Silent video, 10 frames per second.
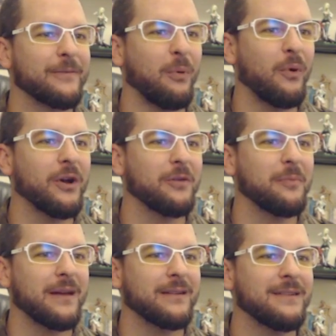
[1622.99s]
spoiled,
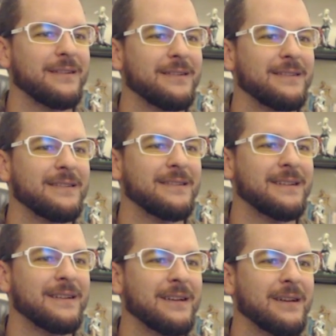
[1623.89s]
man.
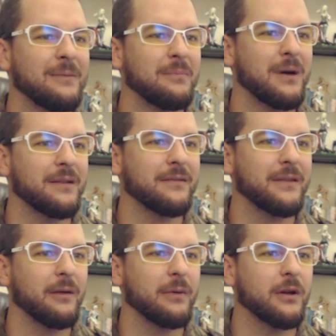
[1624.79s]
But
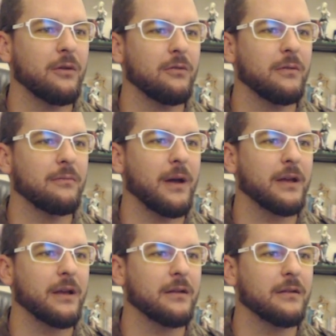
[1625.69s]
there we go. I
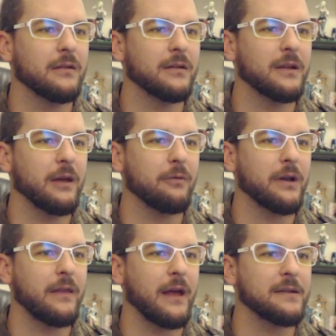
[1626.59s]
can get
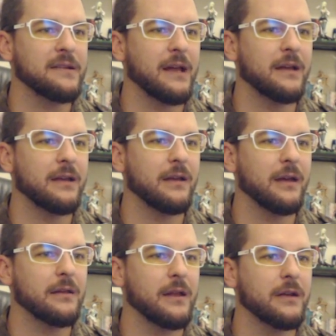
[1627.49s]
rid of that tank
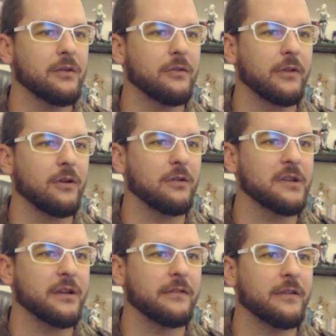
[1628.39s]
and then use the
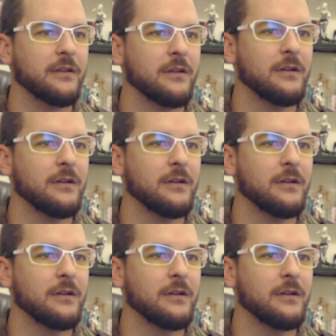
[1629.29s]
Cultist.